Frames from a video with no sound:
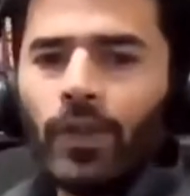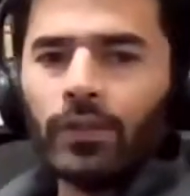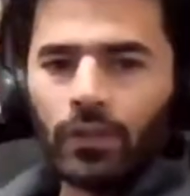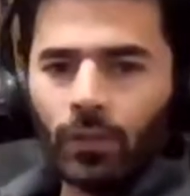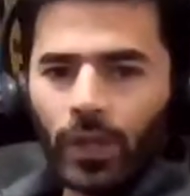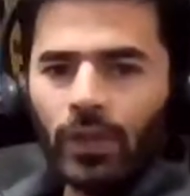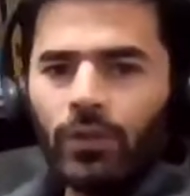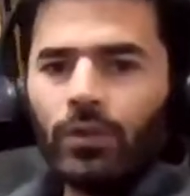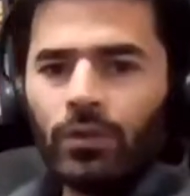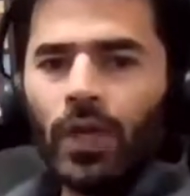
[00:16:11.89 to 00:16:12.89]
So the way
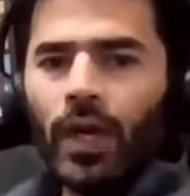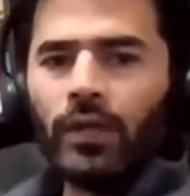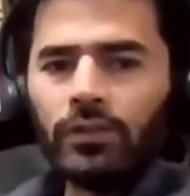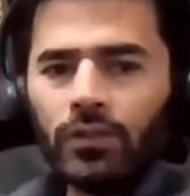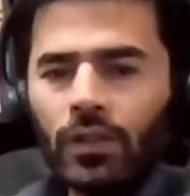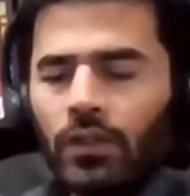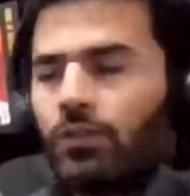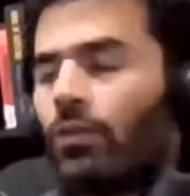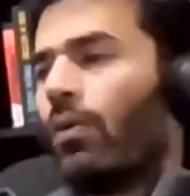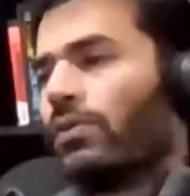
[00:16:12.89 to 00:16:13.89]
to do that is to say,
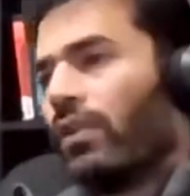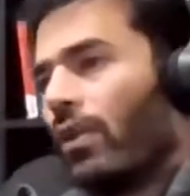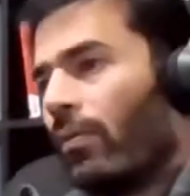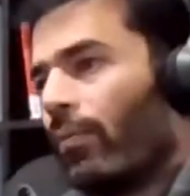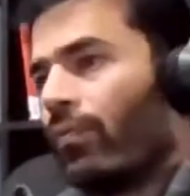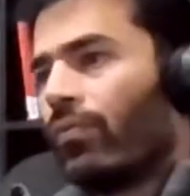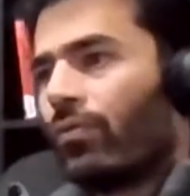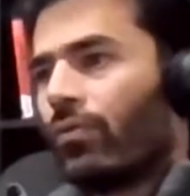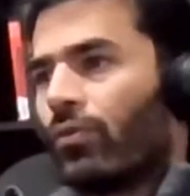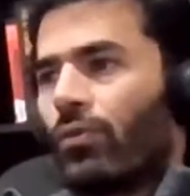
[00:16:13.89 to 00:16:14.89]
so
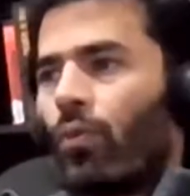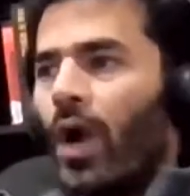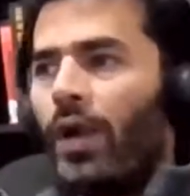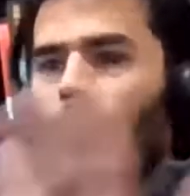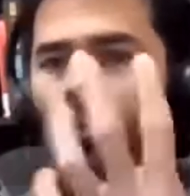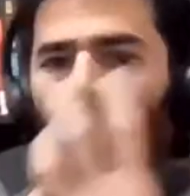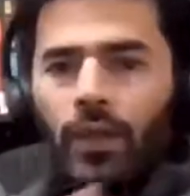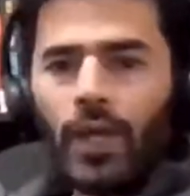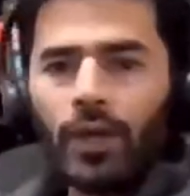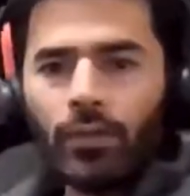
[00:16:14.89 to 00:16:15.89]
why do you
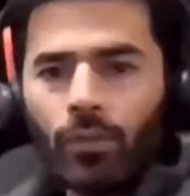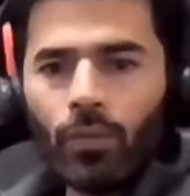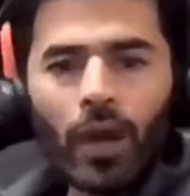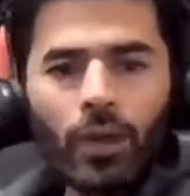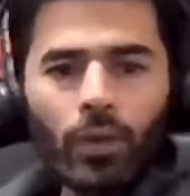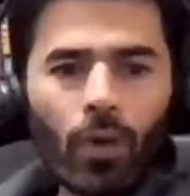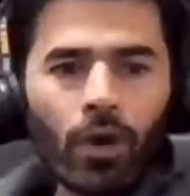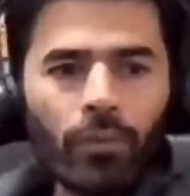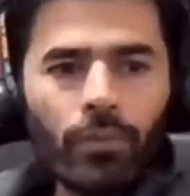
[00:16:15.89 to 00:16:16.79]
want that? Why do you want